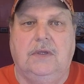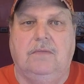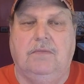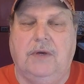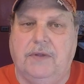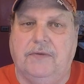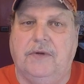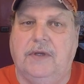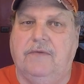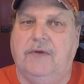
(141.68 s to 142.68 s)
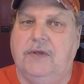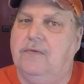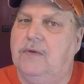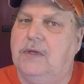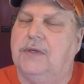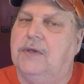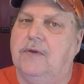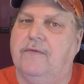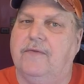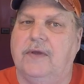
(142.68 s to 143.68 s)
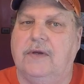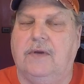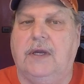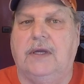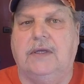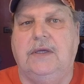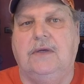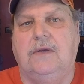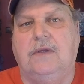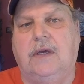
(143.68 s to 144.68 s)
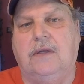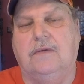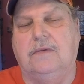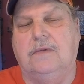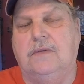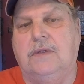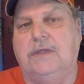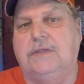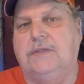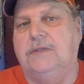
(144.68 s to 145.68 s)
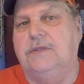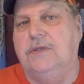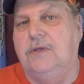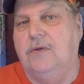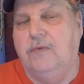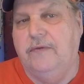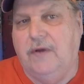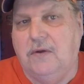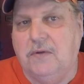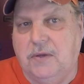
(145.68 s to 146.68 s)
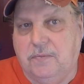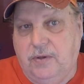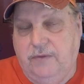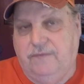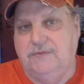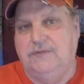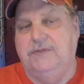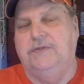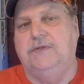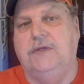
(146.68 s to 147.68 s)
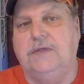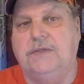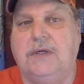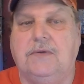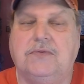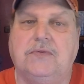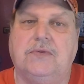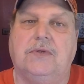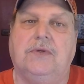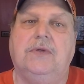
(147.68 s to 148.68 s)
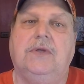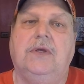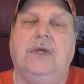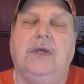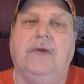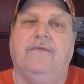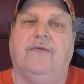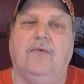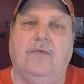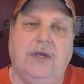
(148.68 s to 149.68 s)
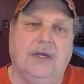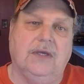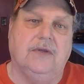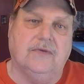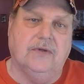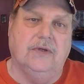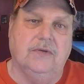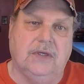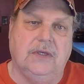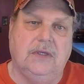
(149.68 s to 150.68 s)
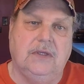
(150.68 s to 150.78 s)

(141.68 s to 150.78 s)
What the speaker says: Mother never did really care for that dry kiln. That's, you know, we've all got preferences, and that was one of hers. For really and truly,